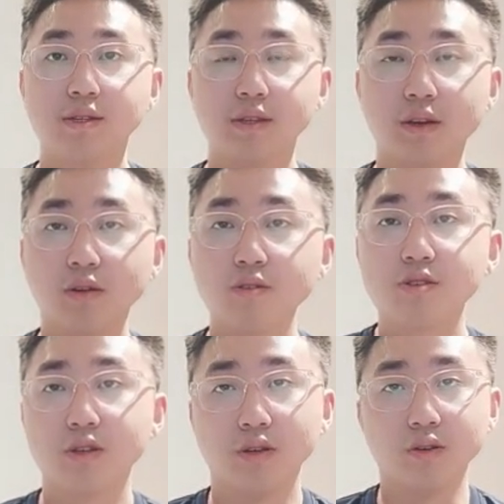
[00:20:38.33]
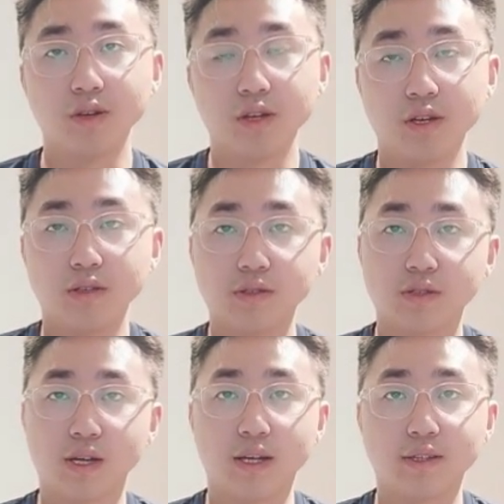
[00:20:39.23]
They also
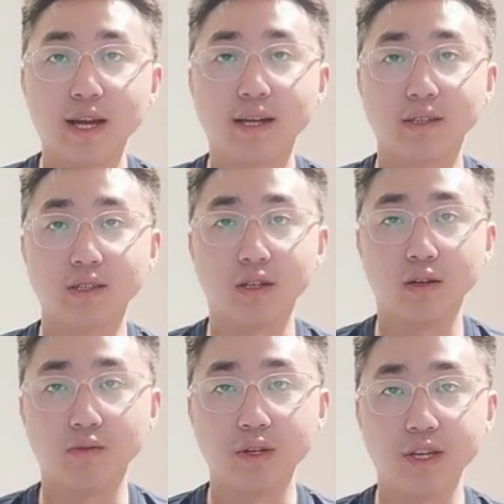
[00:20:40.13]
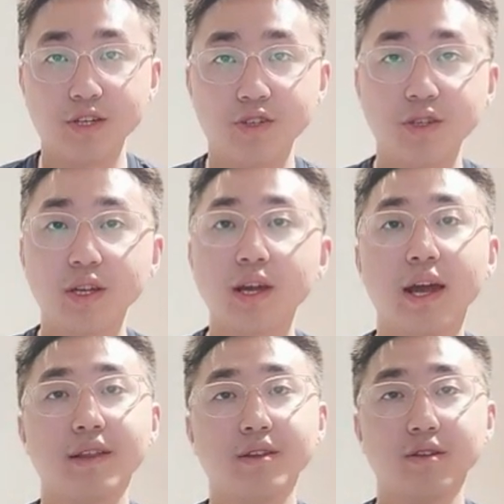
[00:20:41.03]
conduct retentioning
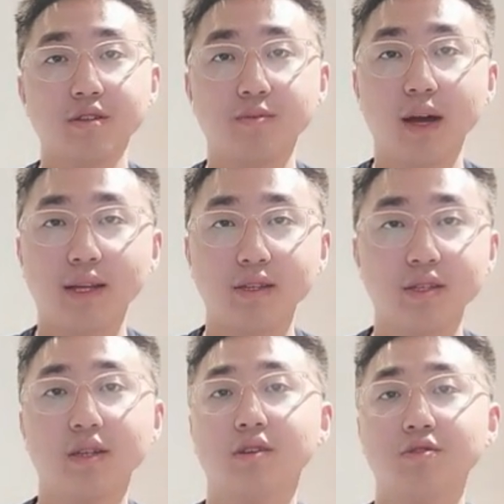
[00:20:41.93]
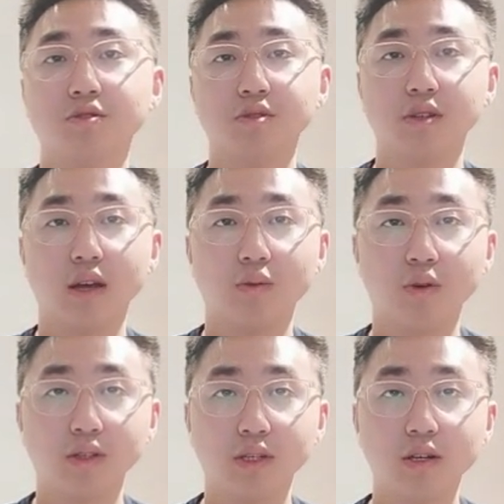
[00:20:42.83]
and smart use
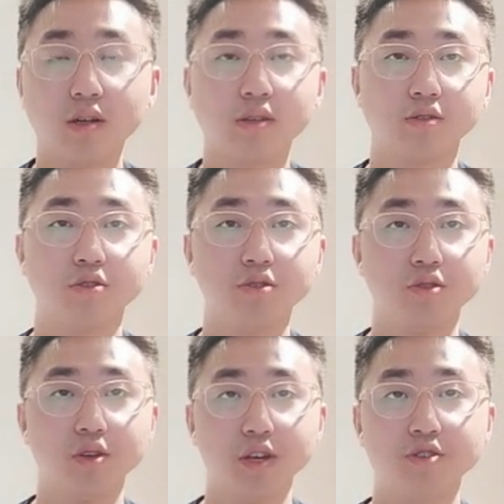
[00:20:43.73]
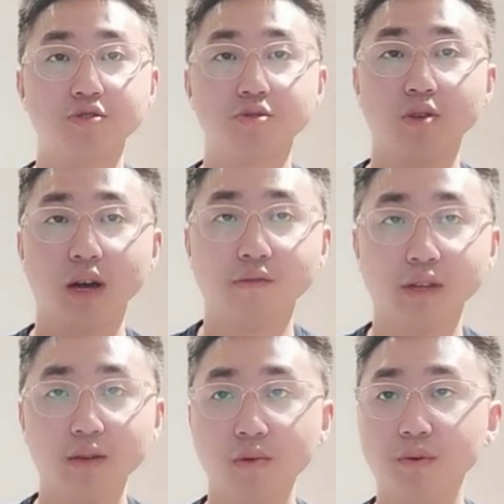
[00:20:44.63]
water to ensure
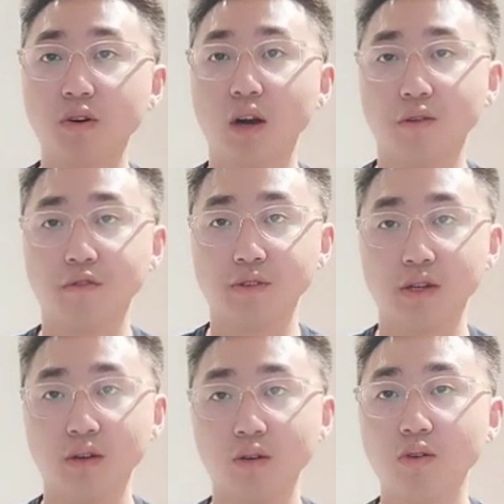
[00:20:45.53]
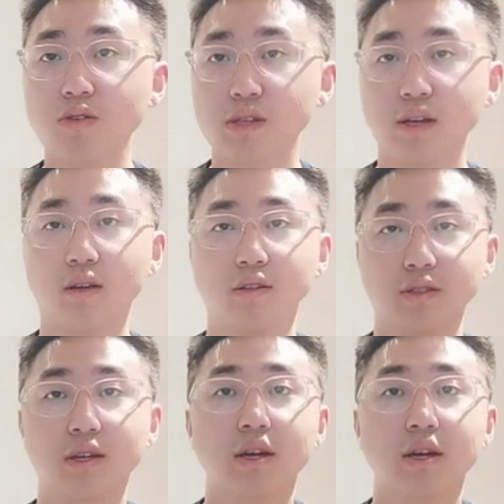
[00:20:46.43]
unbelievable of the old skirt